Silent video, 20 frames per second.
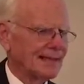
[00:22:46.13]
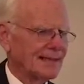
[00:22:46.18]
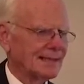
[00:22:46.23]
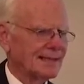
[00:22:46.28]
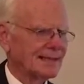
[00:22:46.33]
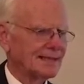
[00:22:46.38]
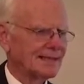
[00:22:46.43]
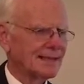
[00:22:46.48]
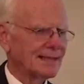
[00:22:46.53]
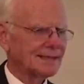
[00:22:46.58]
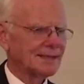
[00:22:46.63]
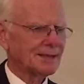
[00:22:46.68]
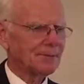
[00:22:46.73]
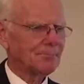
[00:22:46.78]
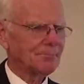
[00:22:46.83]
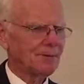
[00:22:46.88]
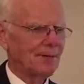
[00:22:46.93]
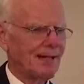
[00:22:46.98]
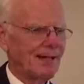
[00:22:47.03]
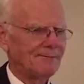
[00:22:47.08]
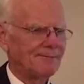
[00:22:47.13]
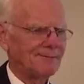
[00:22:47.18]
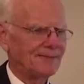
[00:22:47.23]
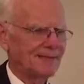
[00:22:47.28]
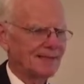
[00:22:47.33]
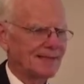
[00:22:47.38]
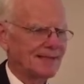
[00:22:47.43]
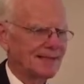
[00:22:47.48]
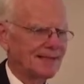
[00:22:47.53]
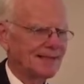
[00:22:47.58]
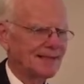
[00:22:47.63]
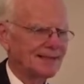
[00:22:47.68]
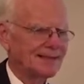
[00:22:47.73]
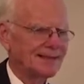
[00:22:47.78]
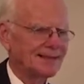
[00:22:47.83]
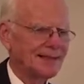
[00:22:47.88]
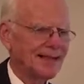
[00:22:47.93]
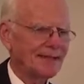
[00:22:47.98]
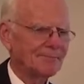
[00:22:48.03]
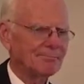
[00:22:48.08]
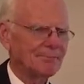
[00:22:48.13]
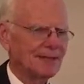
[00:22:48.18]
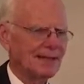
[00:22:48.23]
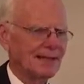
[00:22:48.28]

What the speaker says: Such a prophecy could not be